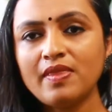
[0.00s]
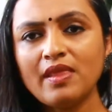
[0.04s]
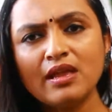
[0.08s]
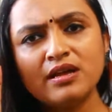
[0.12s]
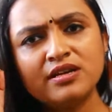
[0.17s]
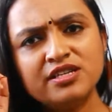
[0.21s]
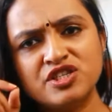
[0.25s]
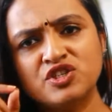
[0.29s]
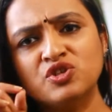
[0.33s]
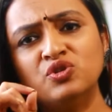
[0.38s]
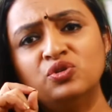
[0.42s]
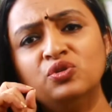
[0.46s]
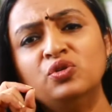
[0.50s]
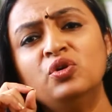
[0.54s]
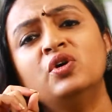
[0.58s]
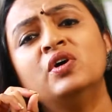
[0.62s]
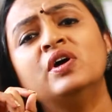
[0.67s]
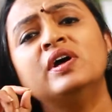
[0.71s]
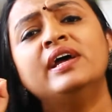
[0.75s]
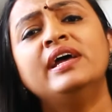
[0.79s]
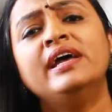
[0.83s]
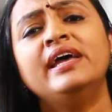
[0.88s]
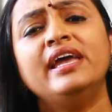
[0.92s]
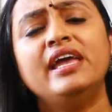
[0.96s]
So,
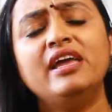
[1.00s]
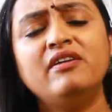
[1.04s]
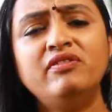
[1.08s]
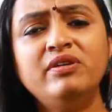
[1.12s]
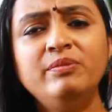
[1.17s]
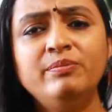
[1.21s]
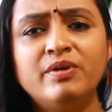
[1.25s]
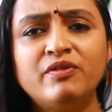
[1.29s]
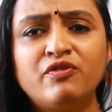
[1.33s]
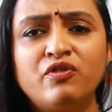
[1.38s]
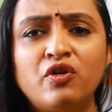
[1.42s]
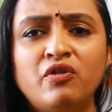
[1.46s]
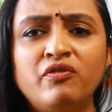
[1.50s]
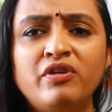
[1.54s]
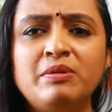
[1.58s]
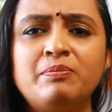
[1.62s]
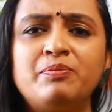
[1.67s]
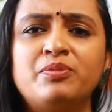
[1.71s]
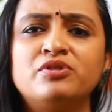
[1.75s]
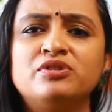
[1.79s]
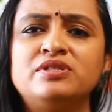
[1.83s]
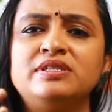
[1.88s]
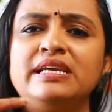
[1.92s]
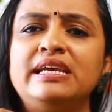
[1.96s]
even before we
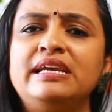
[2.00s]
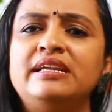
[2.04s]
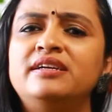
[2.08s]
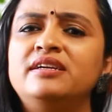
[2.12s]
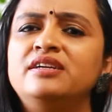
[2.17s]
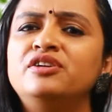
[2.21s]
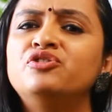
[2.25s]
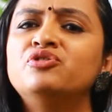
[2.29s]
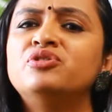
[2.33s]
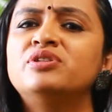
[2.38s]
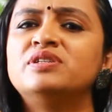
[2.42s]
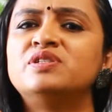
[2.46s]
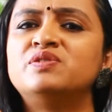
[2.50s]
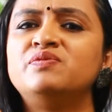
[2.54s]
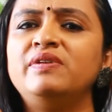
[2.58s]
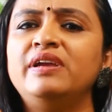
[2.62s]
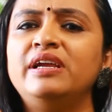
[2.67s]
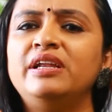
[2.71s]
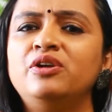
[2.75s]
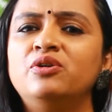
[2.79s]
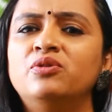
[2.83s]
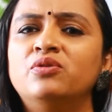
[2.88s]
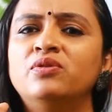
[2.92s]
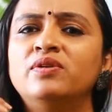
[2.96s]
proceed into this
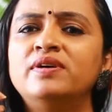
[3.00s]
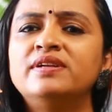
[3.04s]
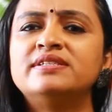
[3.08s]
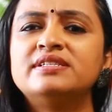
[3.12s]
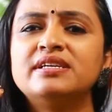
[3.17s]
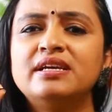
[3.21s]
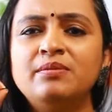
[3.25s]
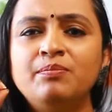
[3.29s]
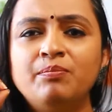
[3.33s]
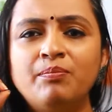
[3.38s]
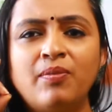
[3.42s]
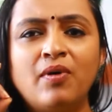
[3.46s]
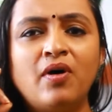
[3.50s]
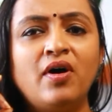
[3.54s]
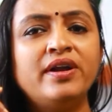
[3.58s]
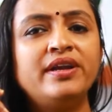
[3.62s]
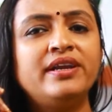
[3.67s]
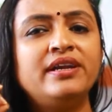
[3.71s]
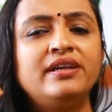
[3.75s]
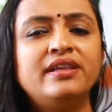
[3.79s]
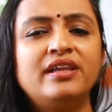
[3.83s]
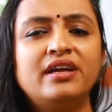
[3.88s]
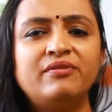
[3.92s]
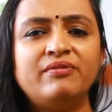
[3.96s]
video, it's
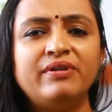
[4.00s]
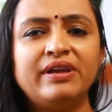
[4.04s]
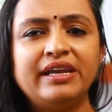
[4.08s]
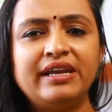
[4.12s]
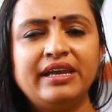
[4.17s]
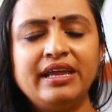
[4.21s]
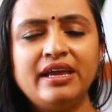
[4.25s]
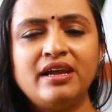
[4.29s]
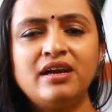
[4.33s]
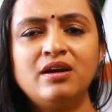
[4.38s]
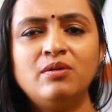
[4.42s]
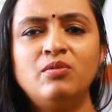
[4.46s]
important that we take a